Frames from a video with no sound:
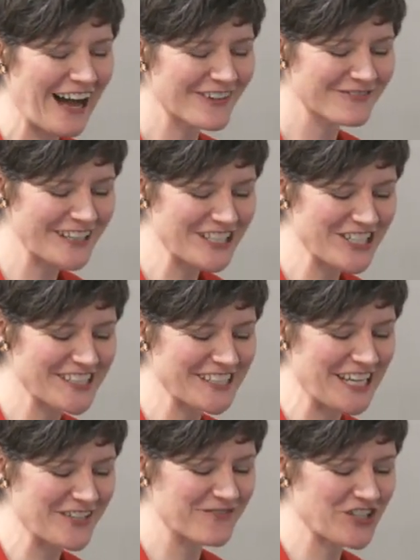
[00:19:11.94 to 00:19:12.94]
of
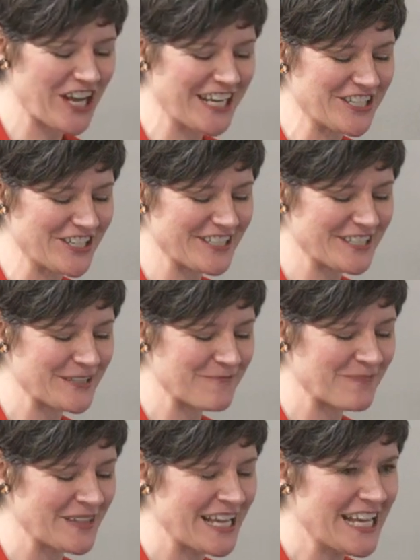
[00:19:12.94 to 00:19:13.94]
legislative changes.
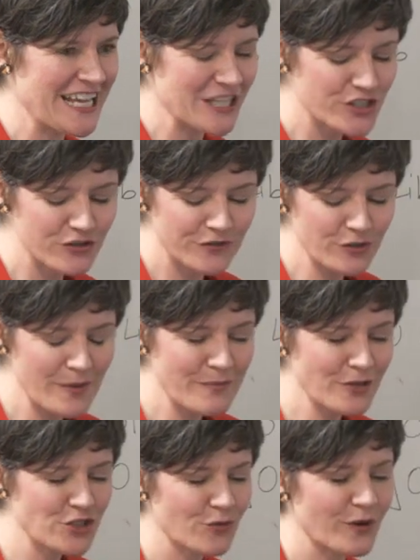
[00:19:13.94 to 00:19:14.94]
So if you
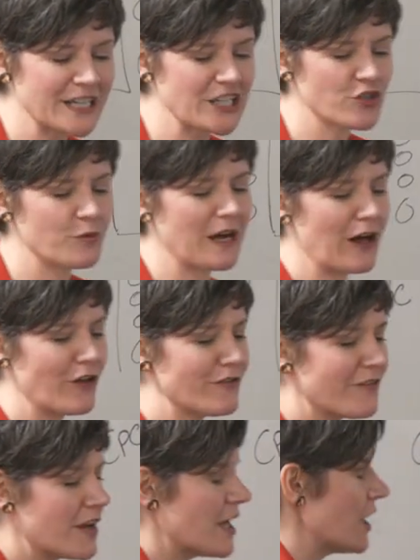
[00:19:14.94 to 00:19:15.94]
remember 2012,